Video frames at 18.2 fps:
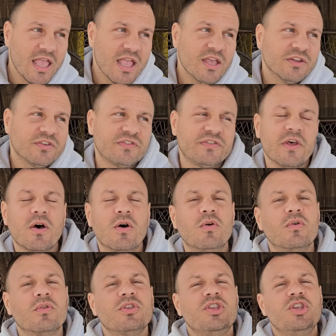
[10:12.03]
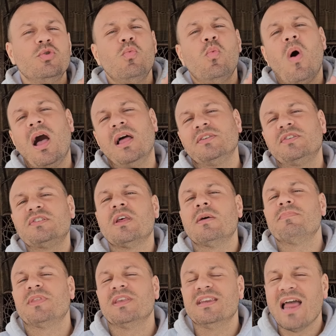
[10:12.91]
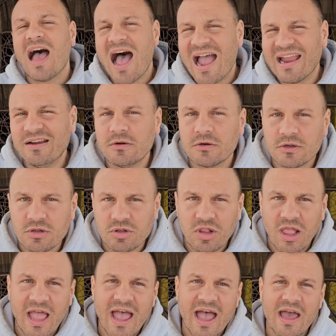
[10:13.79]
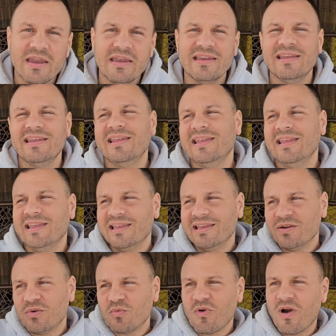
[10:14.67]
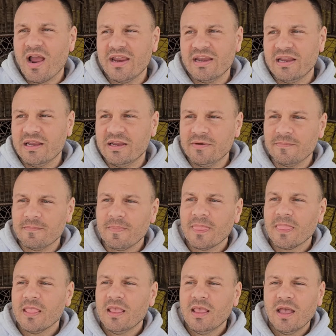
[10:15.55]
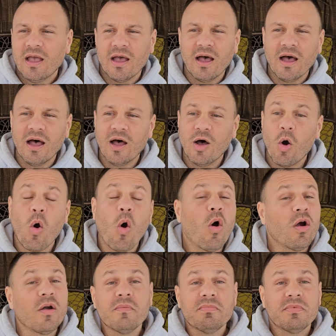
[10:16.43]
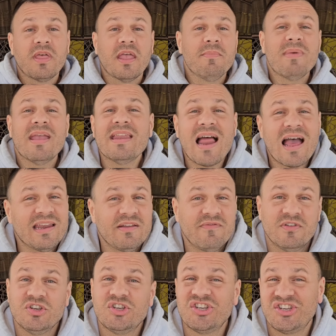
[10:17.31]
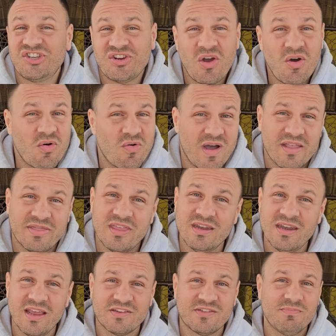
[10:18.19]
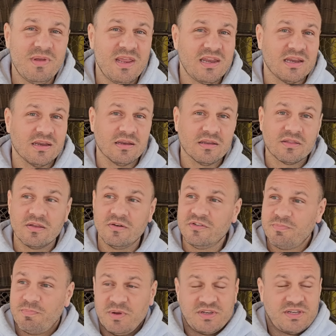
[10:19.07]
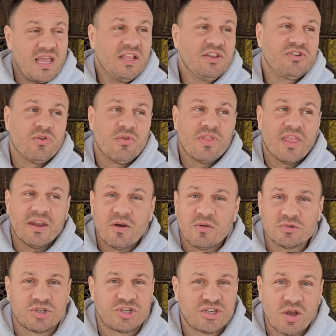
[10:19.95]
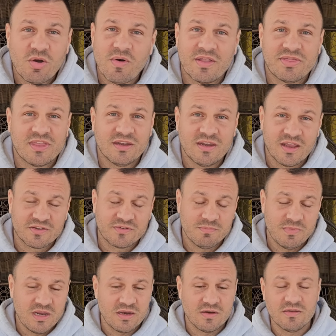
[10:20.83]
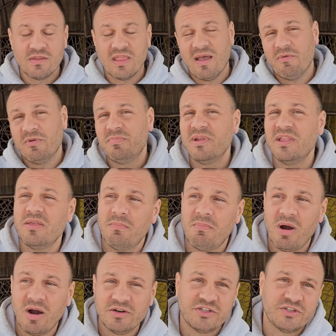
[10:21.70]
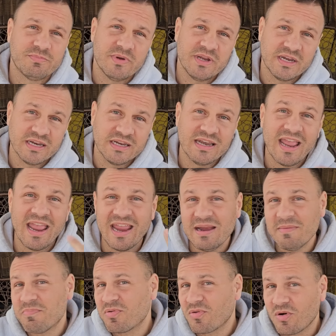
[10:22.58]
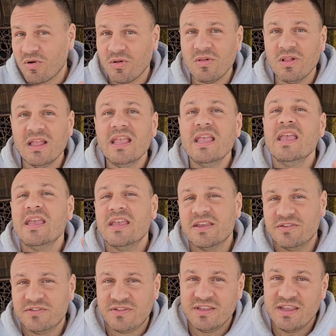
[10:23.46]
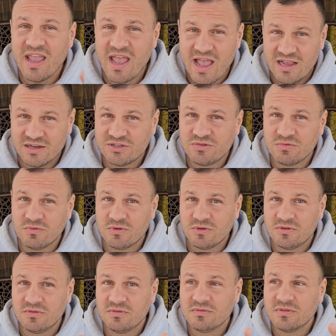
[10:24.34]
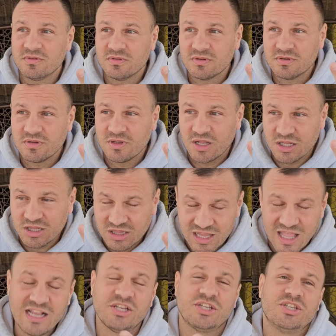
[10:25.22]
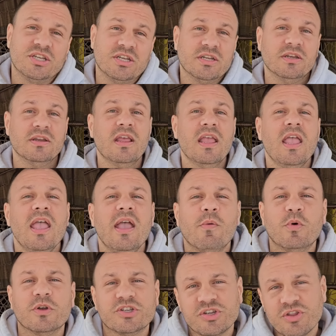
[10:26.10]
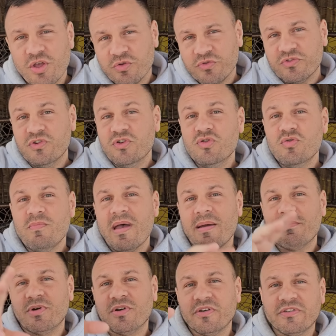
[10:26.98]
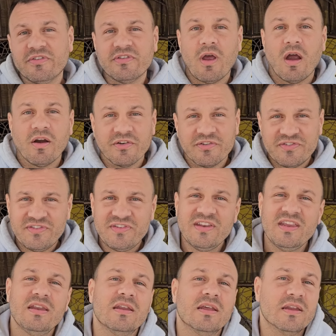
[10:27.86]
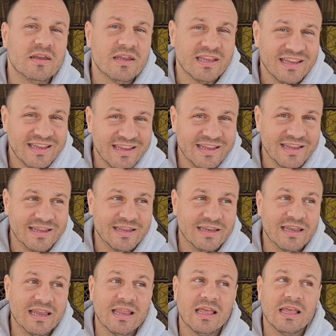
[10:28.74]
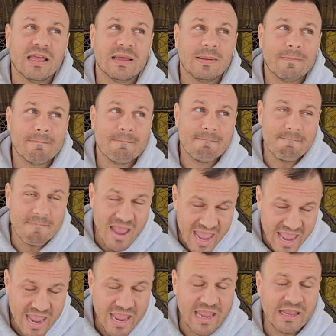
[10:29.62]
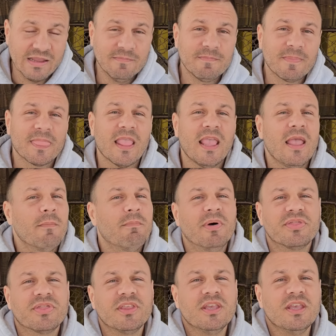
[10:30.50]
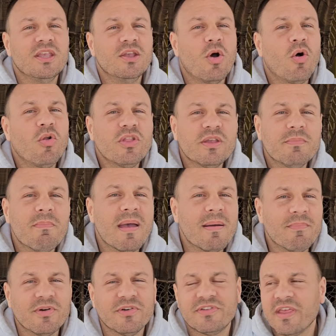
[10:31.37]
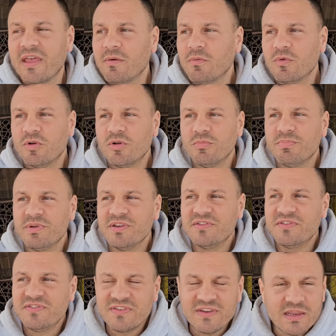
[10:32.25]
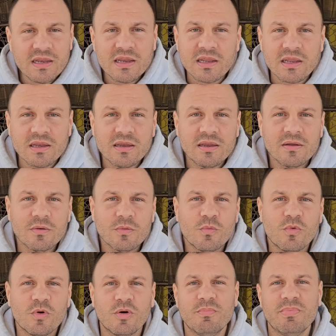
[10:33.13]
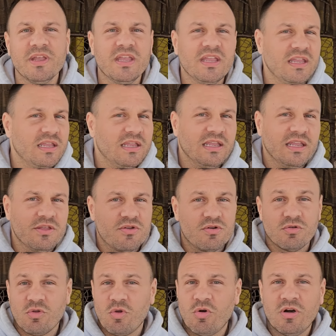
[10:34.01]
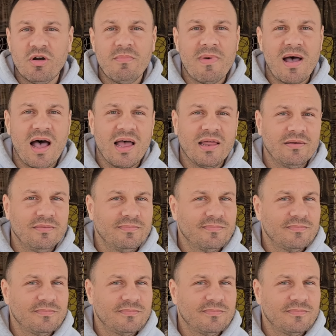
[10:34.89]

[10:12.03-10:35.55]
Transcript: So you want something ironclad in writing uh, or they may not even show at the next meeting. There's potential they don't show at the next meeting. That would be the March meeting. April is the actual election, which those new members are seated in May. But the only members that will be seated will be either Laura Mott,